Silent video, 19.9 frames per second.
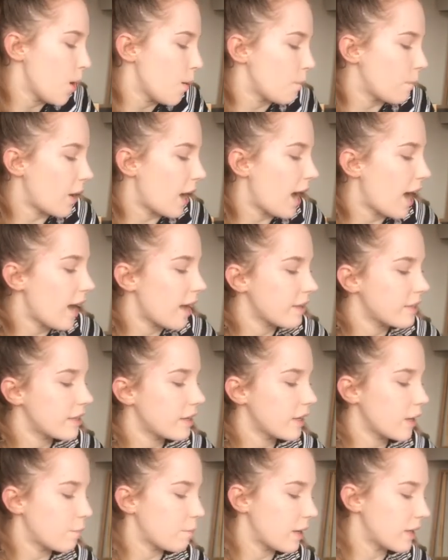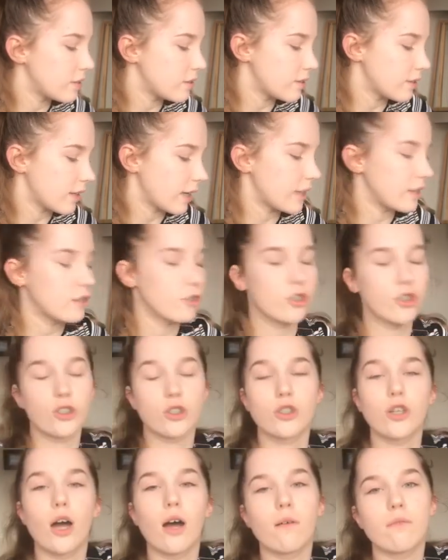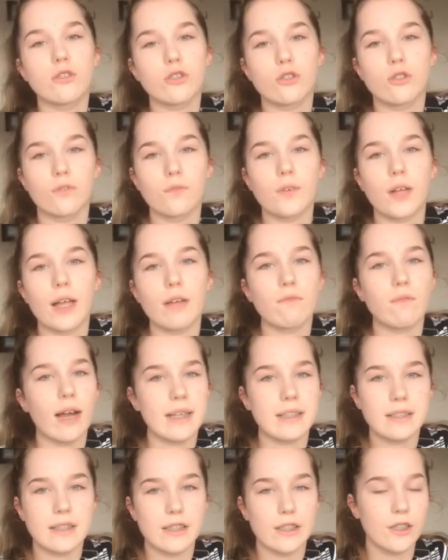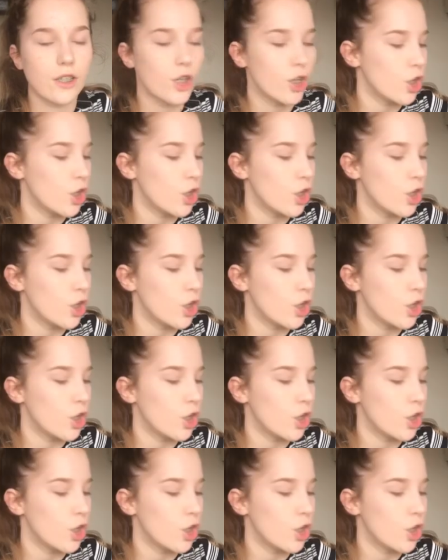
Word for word: But I think a pencil case is just always good for like writing